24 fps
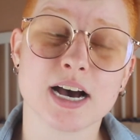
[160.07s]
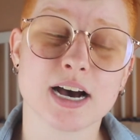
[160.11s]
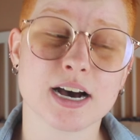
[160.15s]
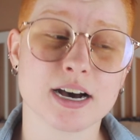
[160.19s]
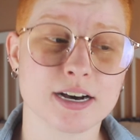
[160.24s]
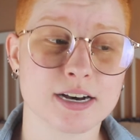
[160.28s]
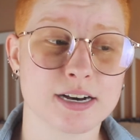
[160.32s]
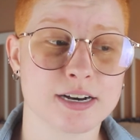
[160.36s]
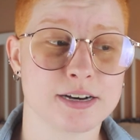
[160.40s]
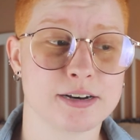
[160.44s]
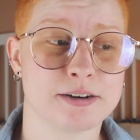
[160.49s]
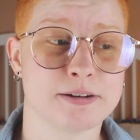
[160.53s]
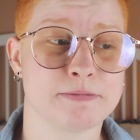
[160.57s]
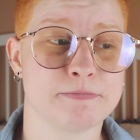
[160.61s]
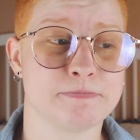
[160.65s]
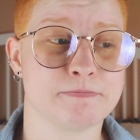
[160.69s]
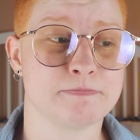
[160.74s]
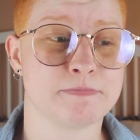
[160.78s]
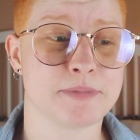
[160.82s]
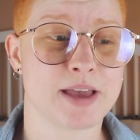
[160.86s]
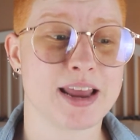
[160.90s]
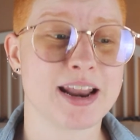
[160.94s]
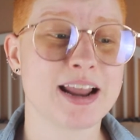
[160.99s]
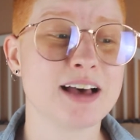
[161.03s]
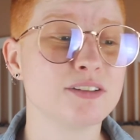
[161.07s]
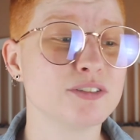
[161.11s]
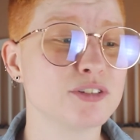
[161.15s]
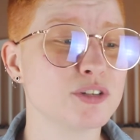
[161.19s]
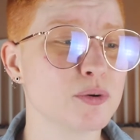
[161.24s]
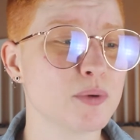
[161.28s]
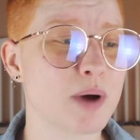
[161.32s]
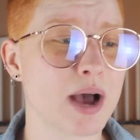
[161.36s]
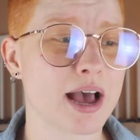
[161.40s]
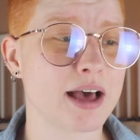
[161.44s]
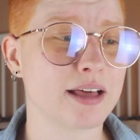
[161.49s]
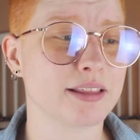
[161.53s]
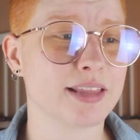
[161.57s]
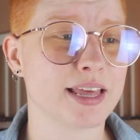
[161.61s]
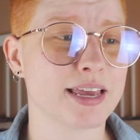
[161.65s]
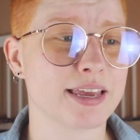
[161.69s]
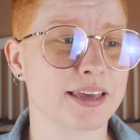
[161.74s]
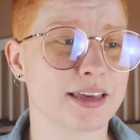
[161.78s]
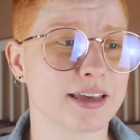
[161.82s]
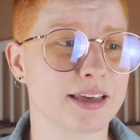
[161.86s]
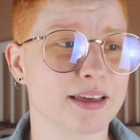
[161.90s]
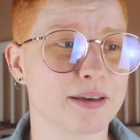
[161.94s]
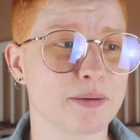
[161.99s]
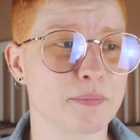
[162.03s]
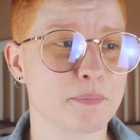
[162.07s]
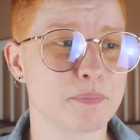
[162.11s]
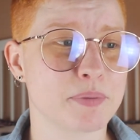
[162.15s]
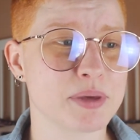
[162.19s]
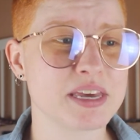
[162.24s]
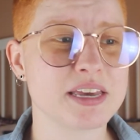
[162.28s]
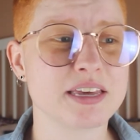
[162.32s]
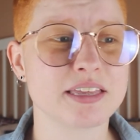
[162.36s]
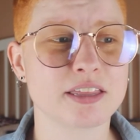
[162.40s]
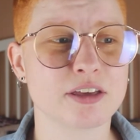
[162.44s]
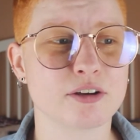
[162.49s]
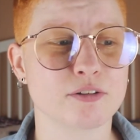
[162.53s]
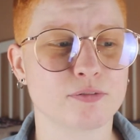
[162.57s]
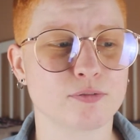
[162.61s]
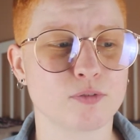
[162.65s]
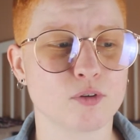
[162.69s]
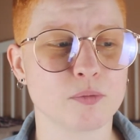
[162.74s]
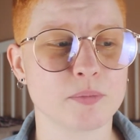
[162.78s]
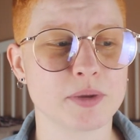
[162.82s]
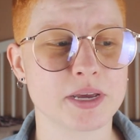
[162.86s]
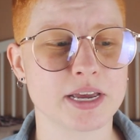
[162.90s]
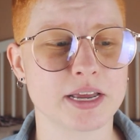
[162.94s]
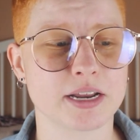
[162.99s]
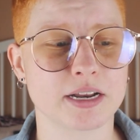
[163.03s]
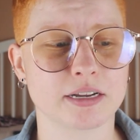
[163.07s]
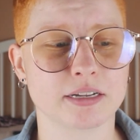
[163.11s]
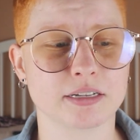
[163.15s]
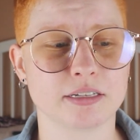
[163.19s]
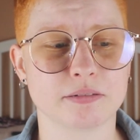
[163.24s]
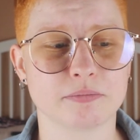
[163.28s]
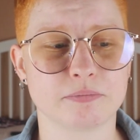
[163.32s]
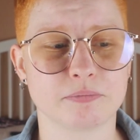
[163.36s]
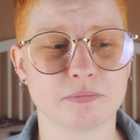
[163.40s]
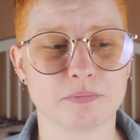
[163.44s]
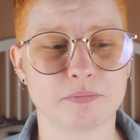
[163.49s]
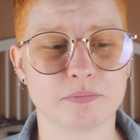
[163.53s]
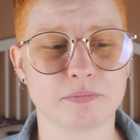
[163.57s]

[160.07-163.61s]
And also like being there for me and